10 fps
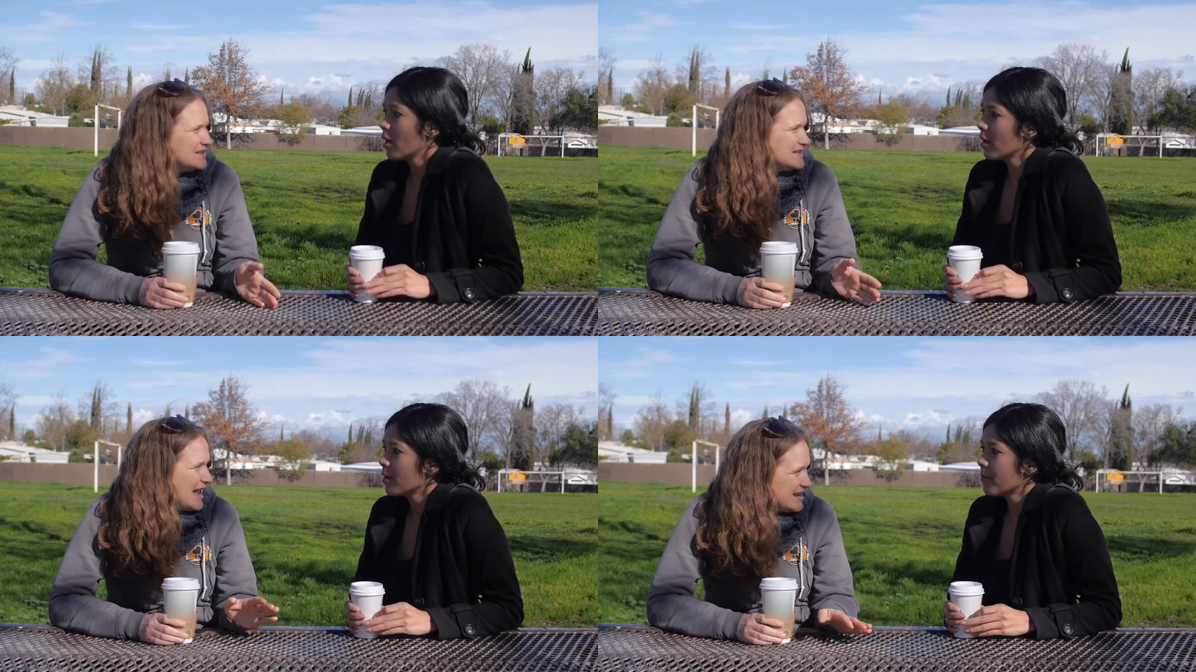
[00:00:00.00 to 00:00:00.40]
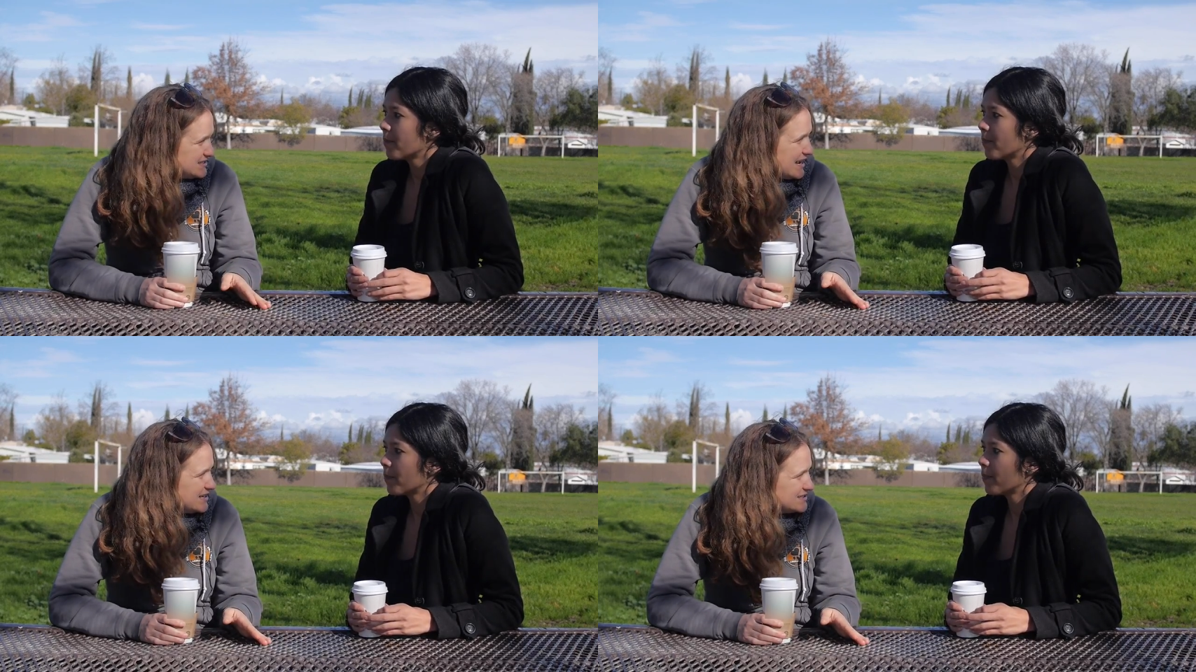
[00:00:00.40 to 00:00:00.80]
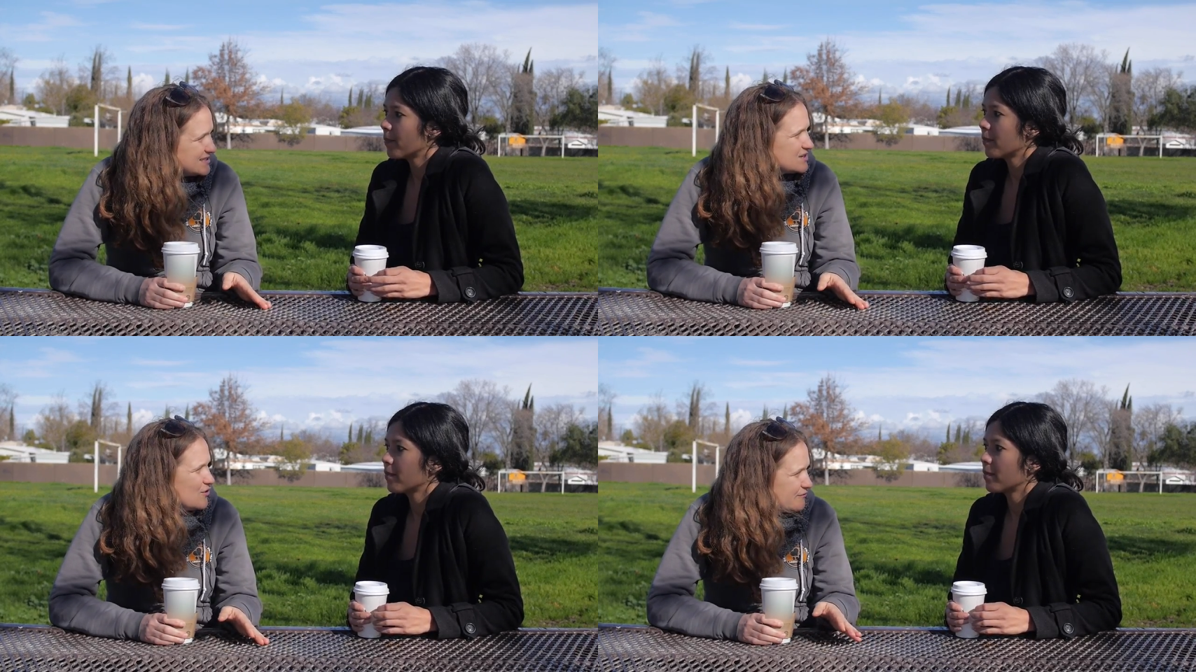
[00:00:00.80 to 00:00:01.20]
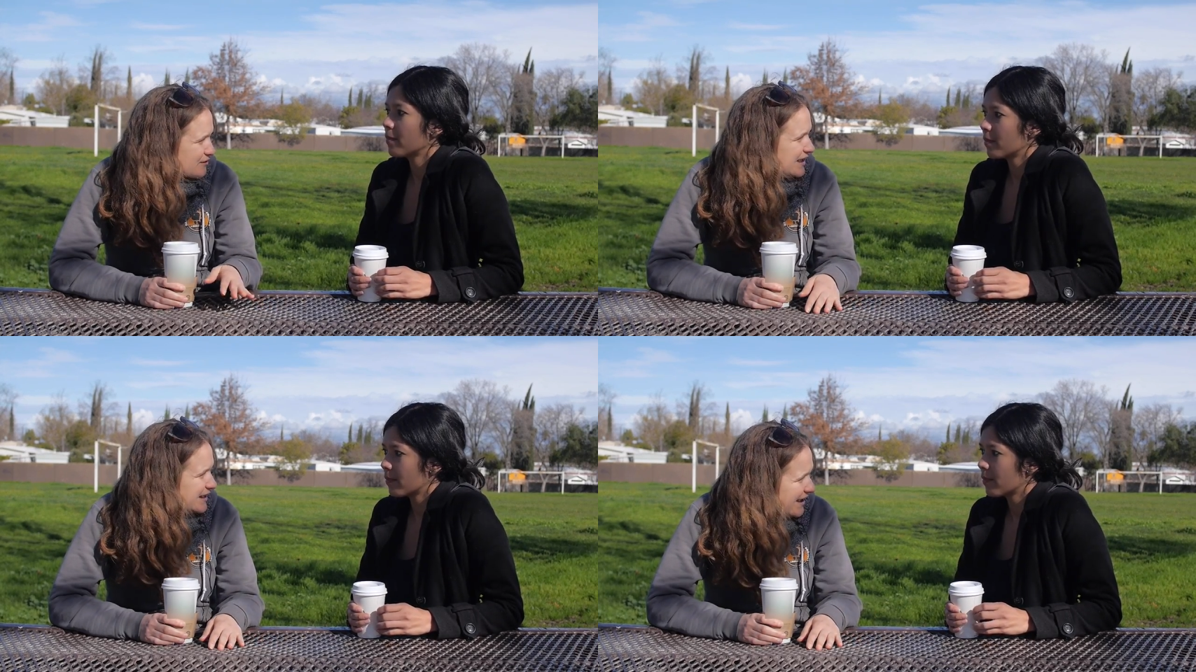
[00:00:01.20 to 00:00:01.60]
Speaker 1: is 8 days. It's an
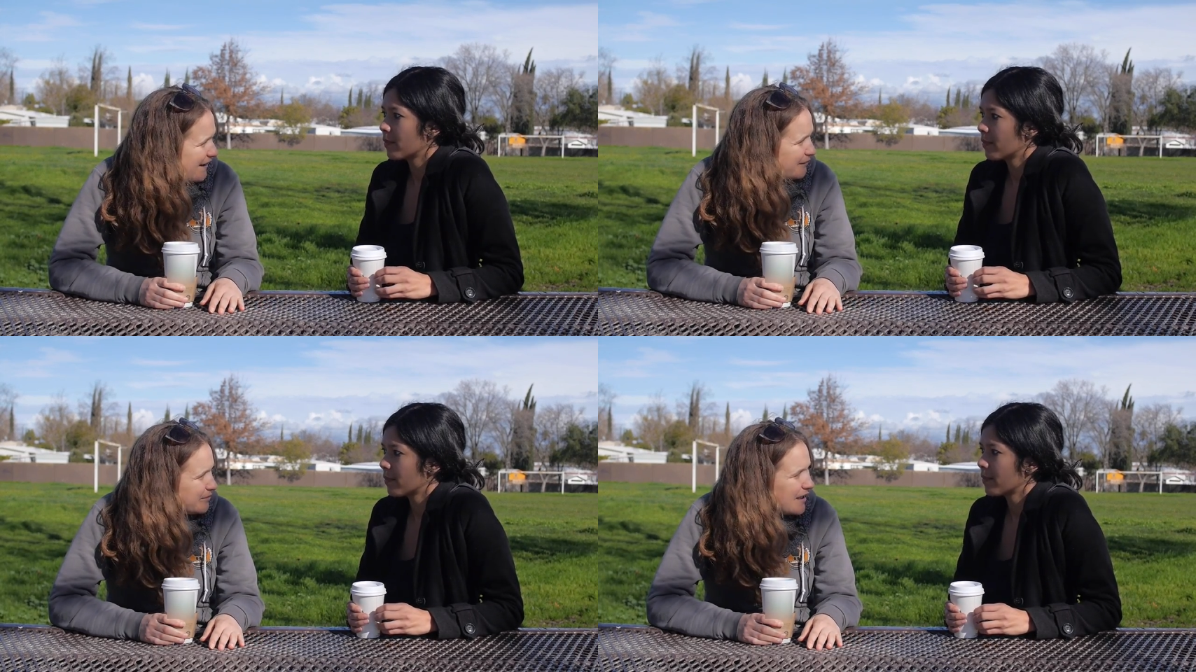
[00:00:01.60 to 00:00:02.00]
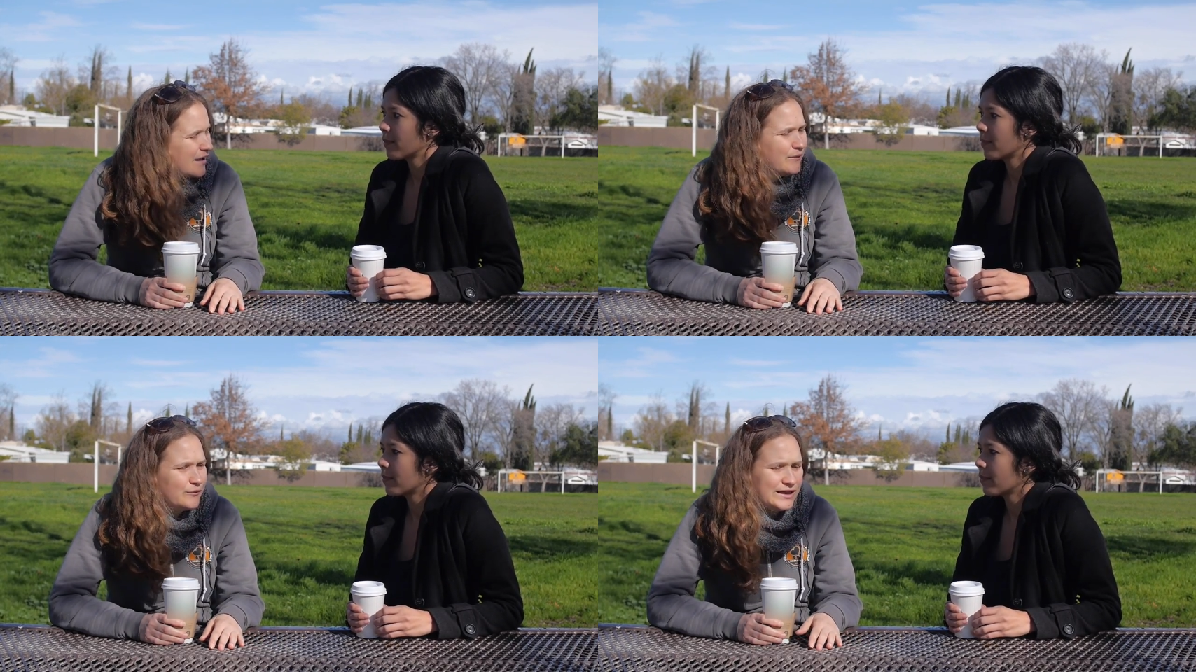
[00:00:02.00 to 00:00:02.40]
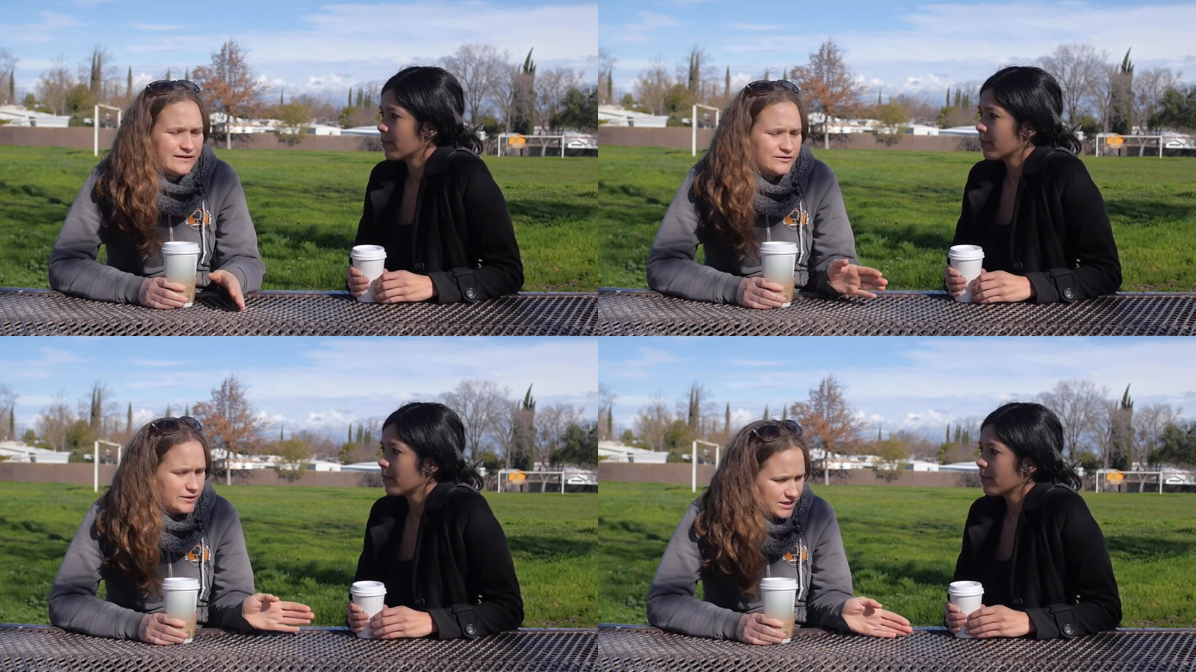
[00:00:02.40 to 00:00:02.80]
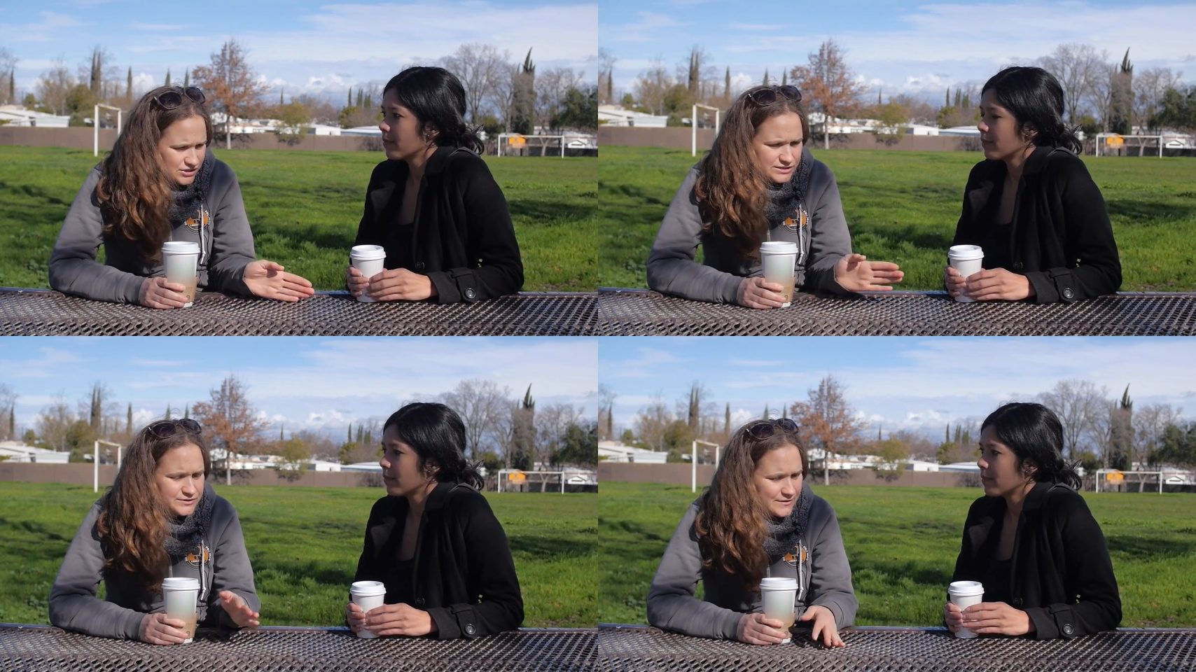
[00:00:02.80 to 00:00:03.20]
overnight camp, and we have
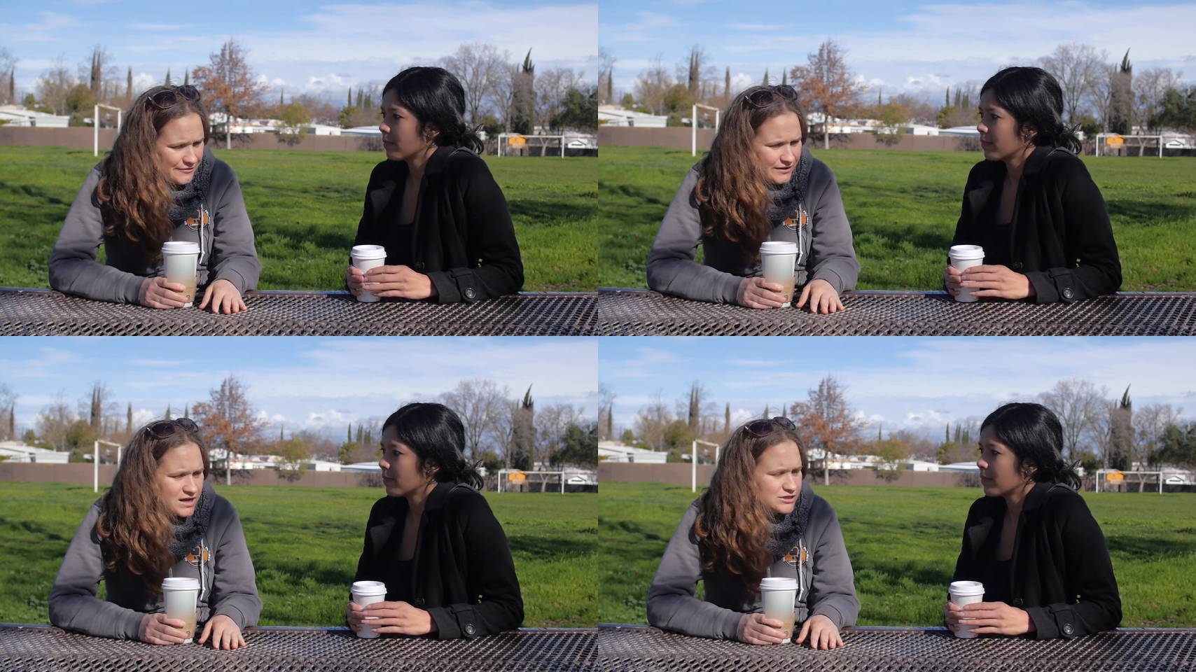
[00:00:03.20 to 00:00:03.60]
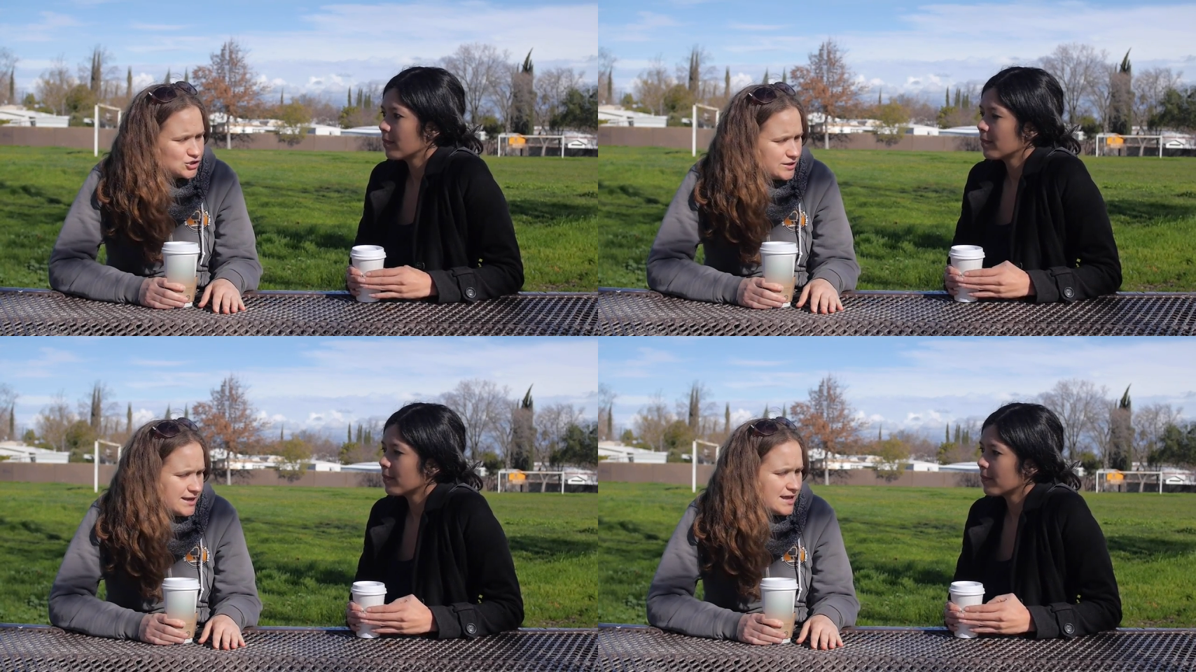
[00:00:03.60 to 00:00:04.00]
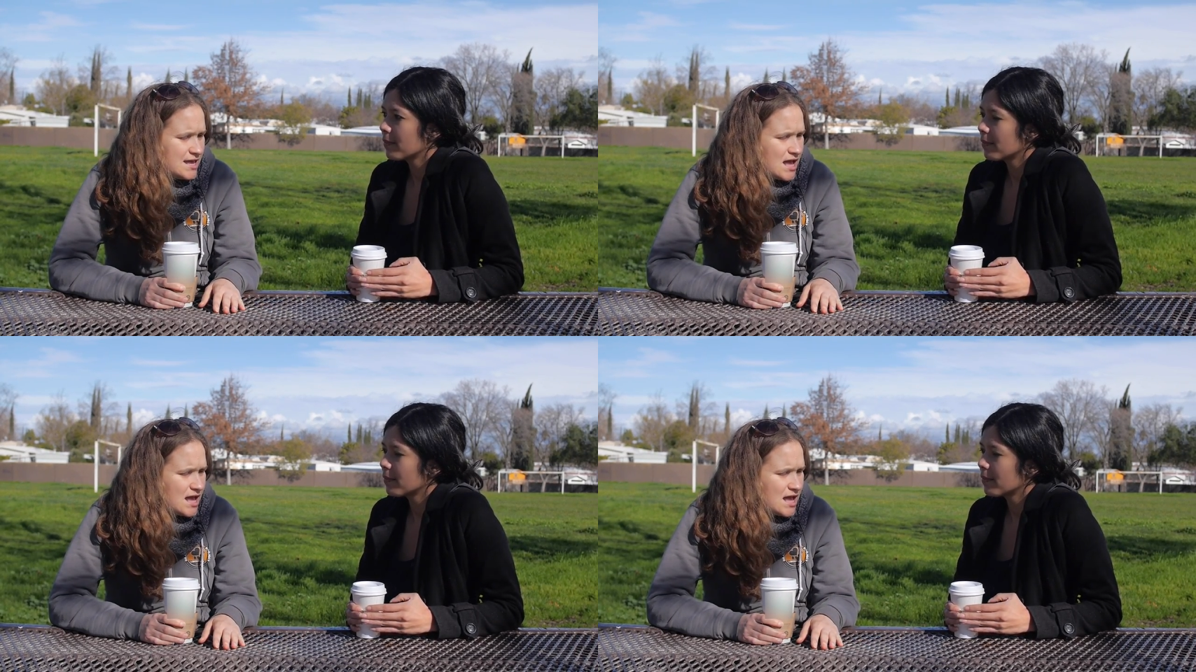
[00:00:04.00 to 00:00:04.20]
locations around the country